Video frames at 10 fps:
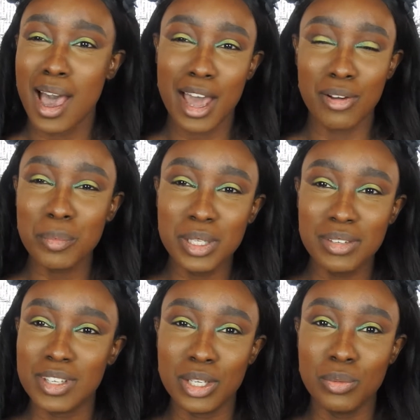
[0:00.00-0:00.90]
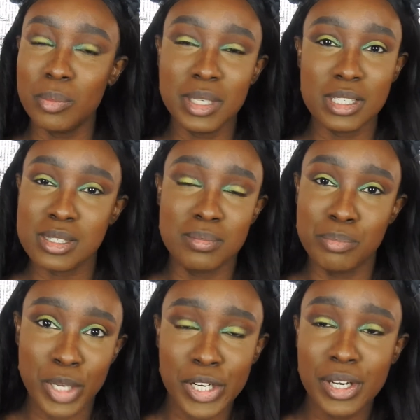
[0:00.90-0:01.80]
I don't believe any woman is
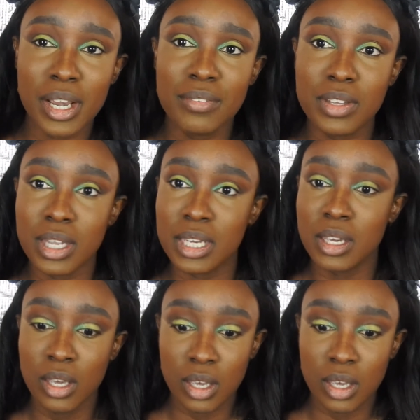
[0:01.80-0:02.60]
bitter. I feel like